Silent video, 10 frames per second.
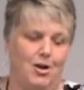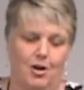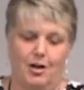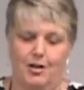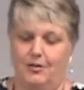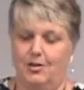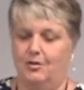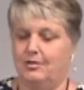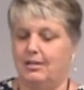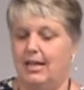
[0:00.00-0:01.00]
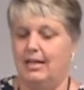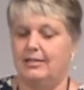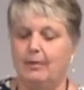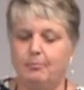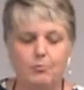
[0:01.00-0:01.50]
on those
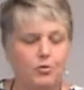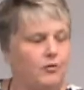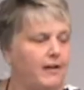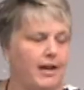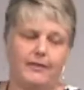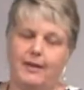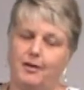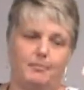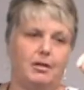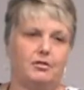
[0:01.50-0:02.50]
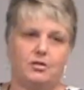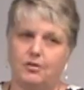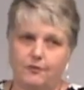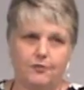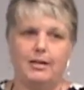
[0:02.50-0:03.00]
legs and move out there amongst
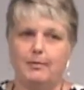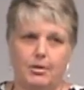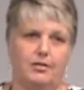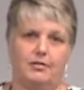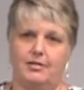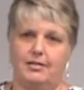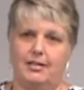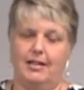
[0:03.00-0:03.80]
the free birds